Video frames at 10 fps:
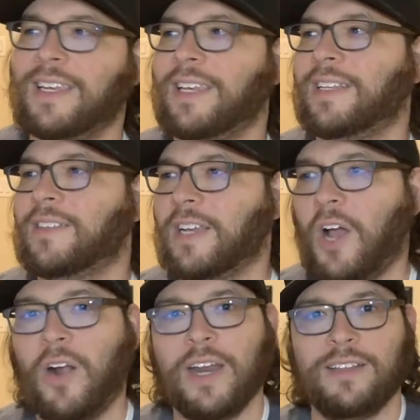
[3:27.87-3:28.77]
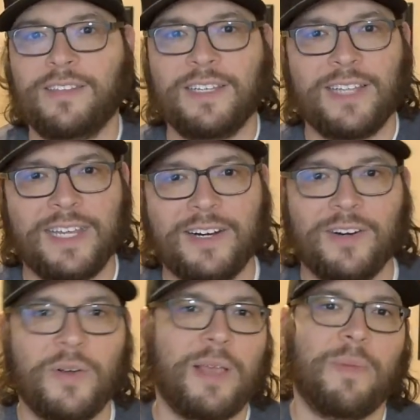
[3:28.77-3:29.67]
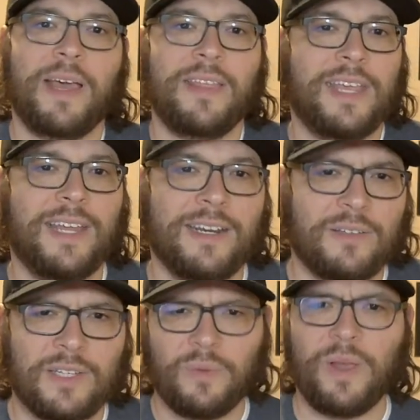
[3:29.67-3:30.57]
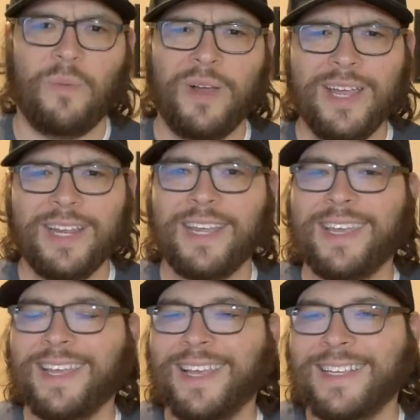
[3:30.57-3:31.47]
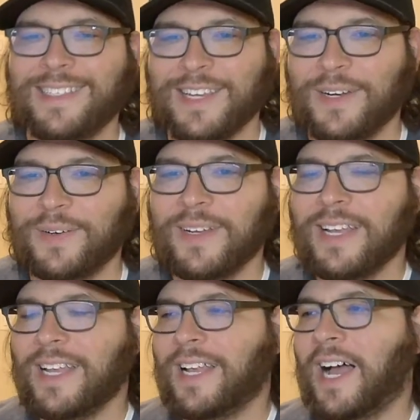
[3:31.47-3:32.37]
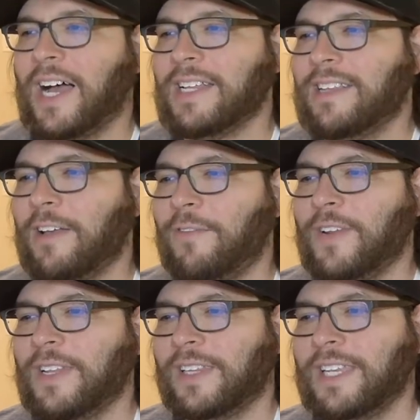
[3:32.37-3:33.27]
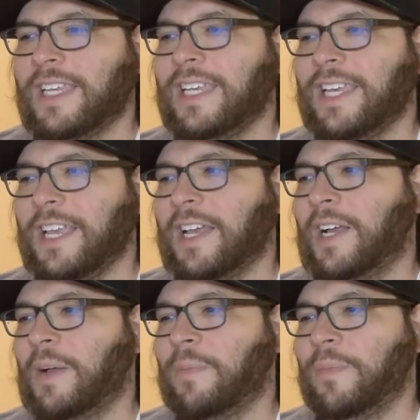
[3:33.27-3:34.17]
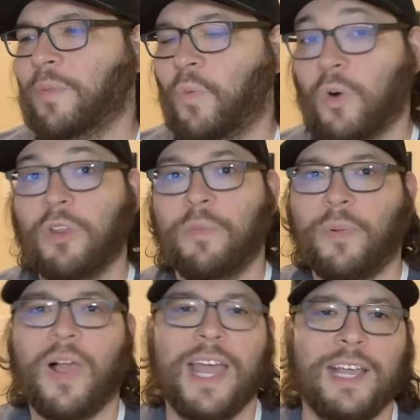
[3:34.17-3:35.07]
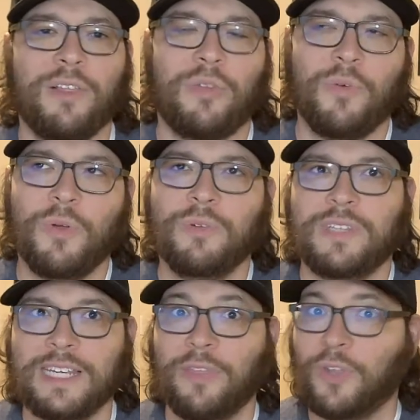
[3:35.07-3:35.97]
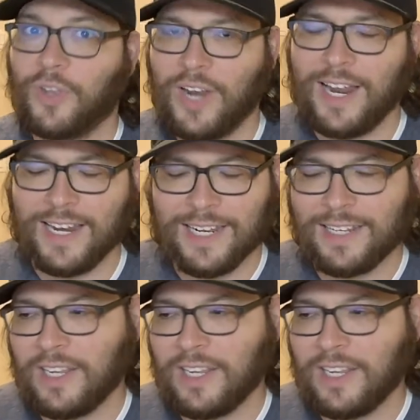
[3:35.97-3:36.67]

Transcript: It's like, all right, see you later. Okay, by the end. I was like, wait, what? So definitely worth playing through to get the good ending.